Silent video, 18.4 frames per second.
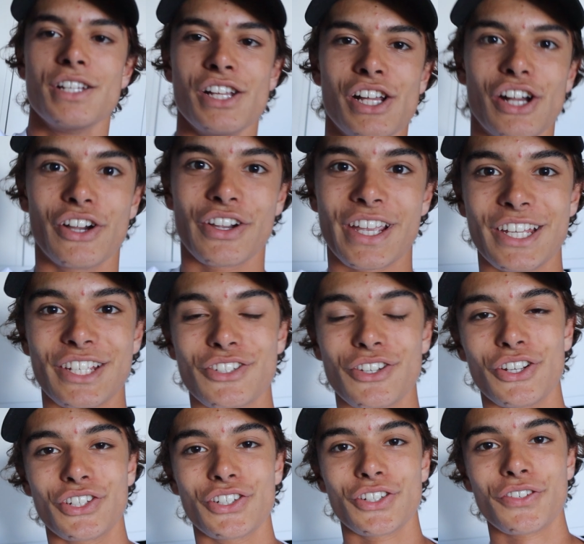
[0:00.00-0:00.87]
Okay,
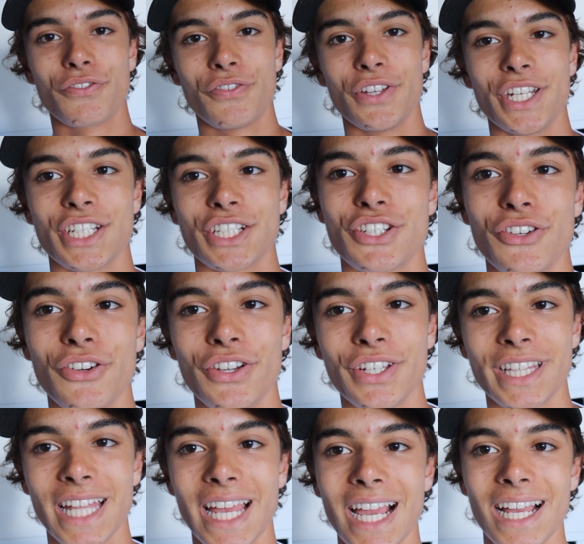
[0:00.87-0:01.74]
so I just finished
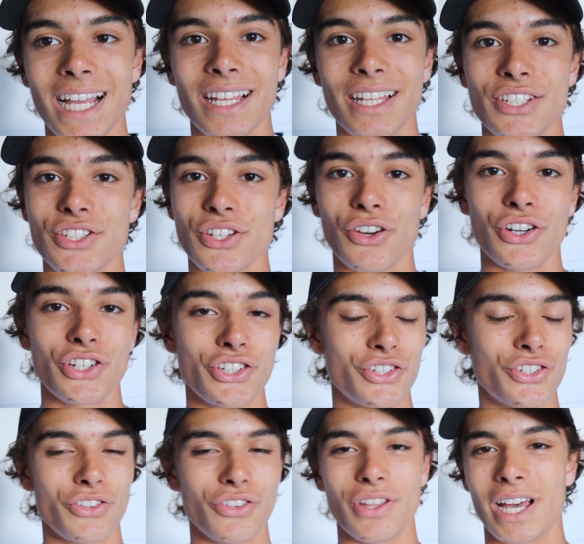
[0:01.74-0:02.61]
doing that. So I
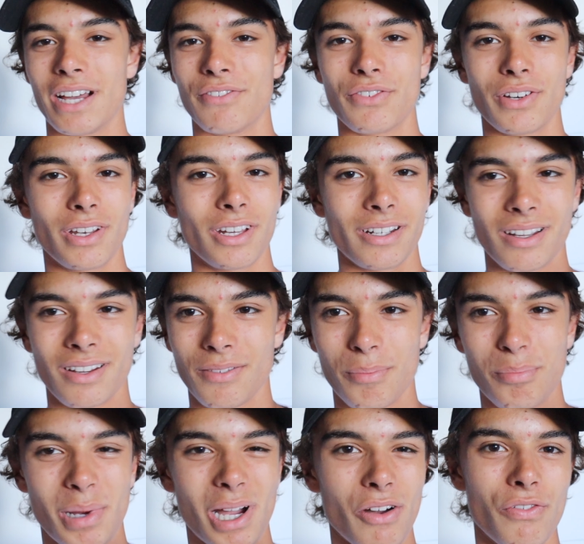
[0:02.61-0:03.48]
just do that for like
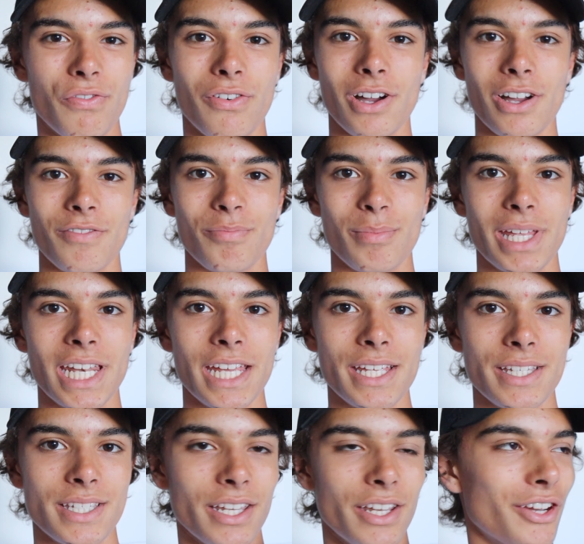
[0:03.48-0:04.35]
about 5
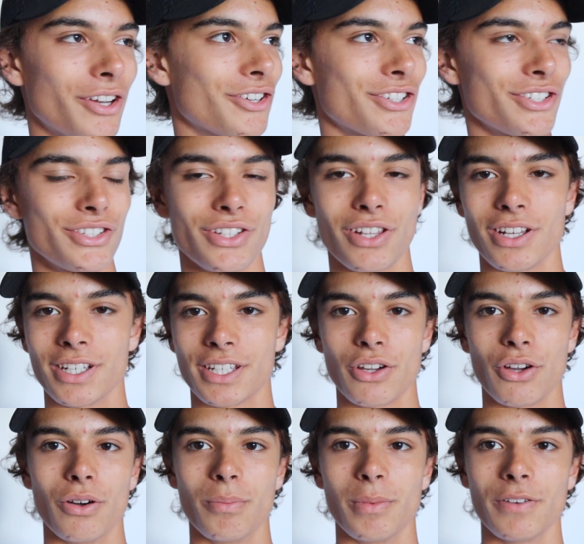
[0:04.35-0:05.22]
minutes, and I just like
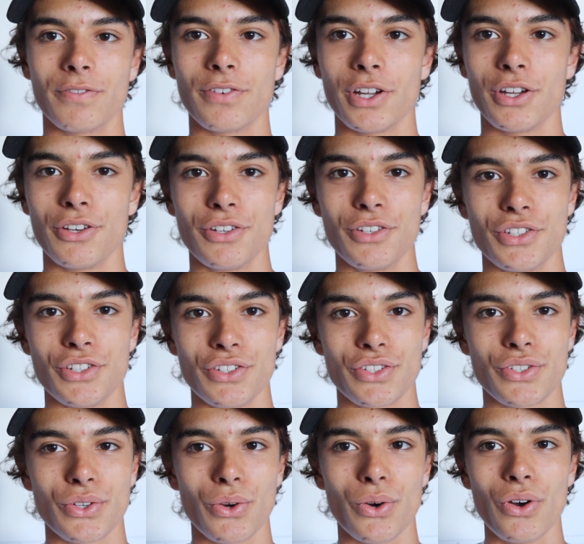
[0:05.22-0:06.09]
go on my phone as you
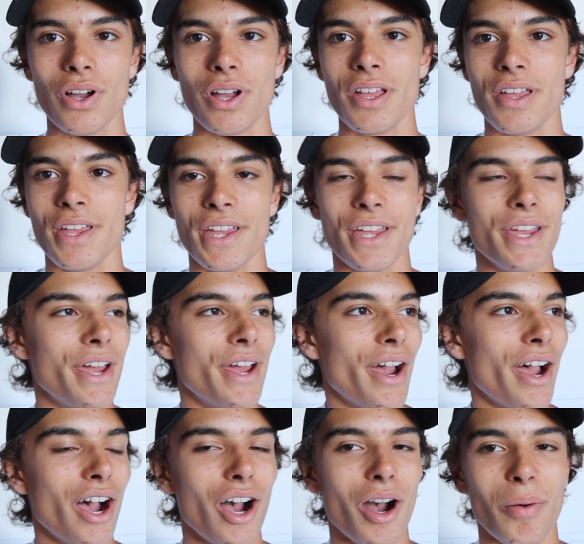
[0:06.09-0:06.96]
saw.
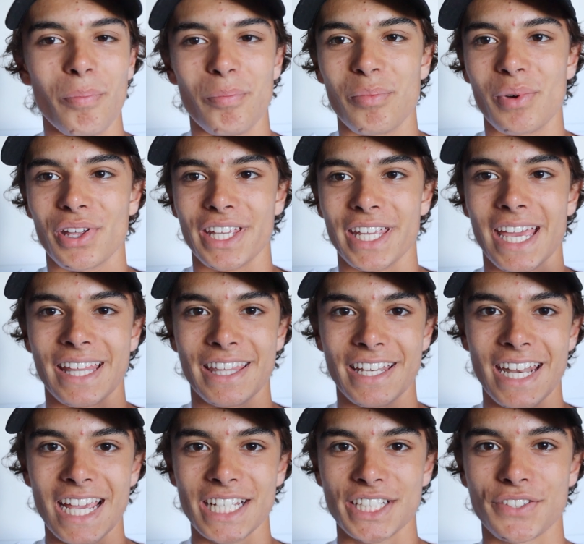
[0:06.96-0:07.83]
But yeah, the
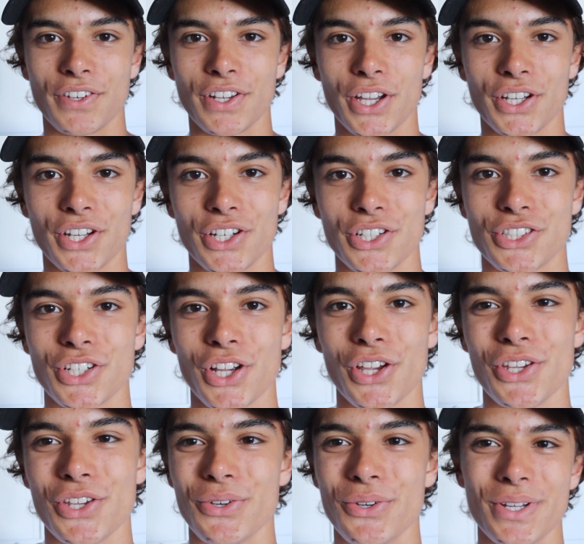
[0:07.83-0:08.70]
next thing I'm going to show
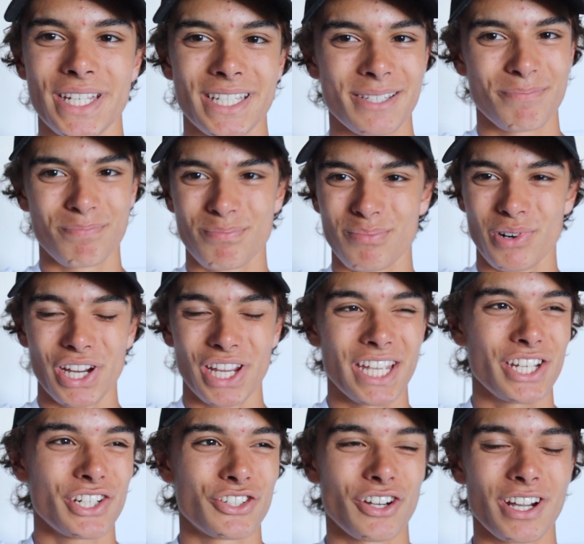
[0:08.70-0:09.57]
you is
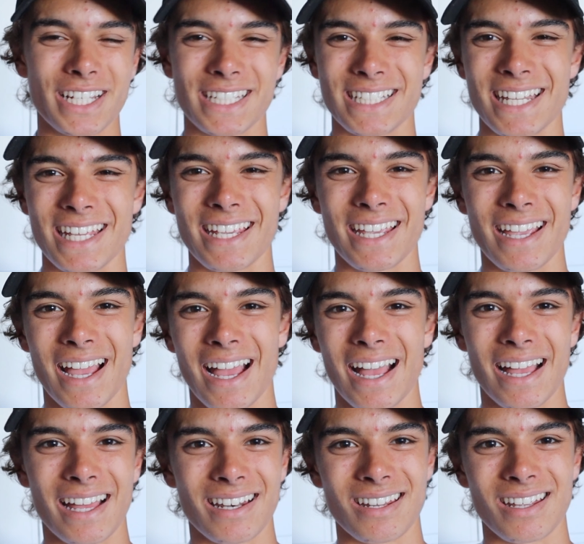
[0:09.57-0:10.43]
pretty interesting,
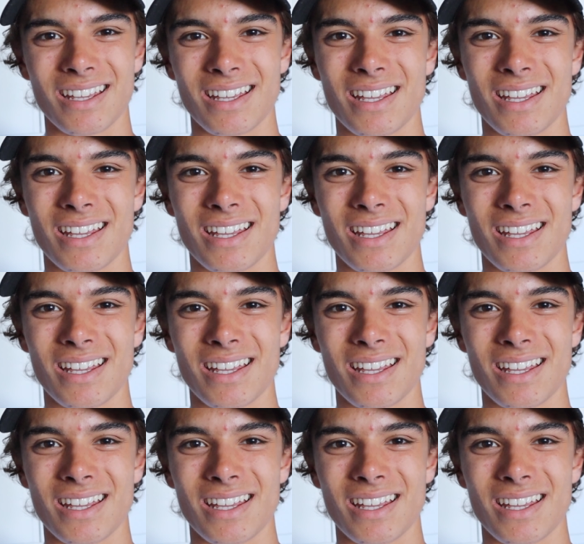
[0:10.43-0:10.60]
and